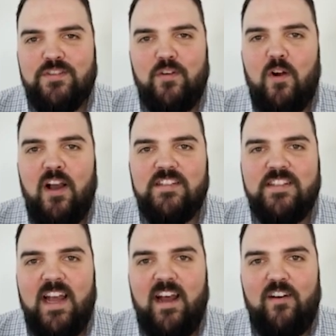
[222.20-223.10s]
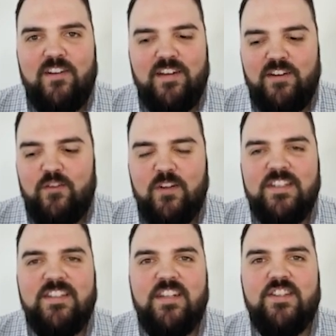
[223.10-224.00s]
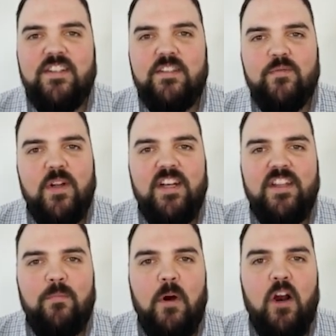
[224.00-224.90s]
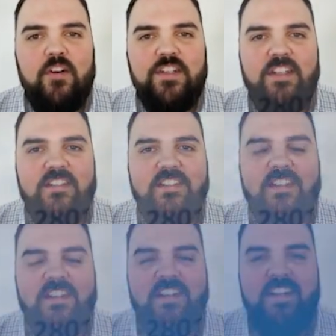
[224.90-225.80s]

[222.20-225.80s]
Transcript: crossed out and new extensions written in the margins.